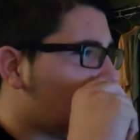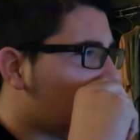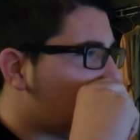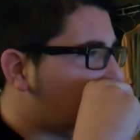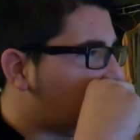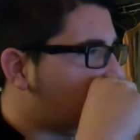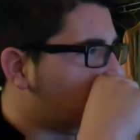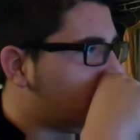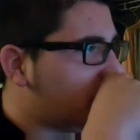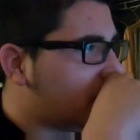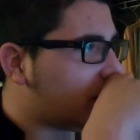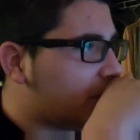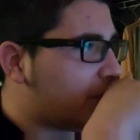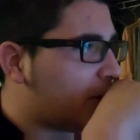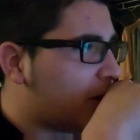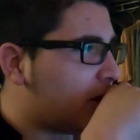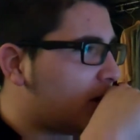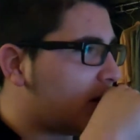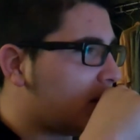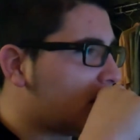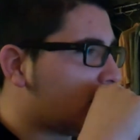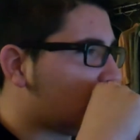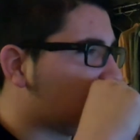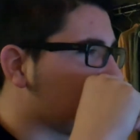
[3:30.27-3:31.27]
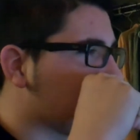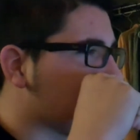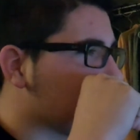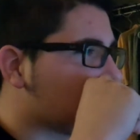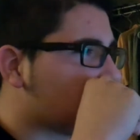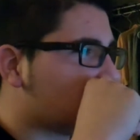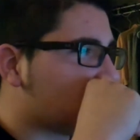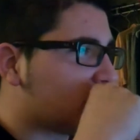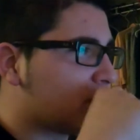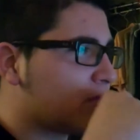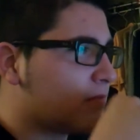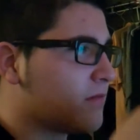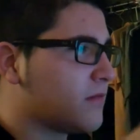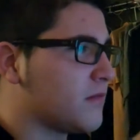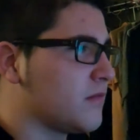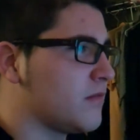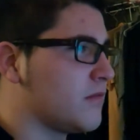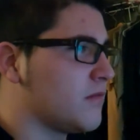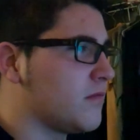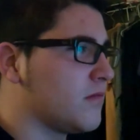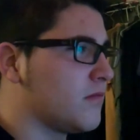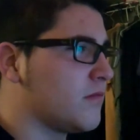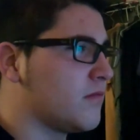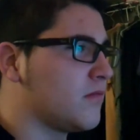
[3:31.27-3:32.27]
If you think about it, it could just,
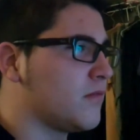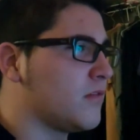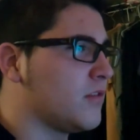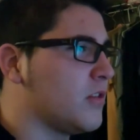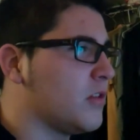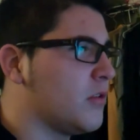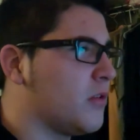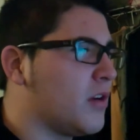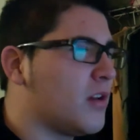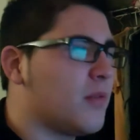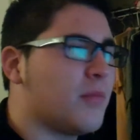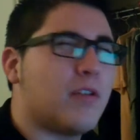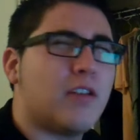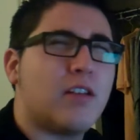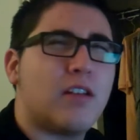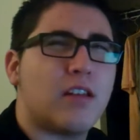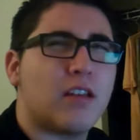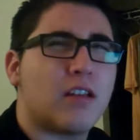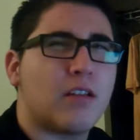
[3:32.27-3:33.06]
you know what I mean?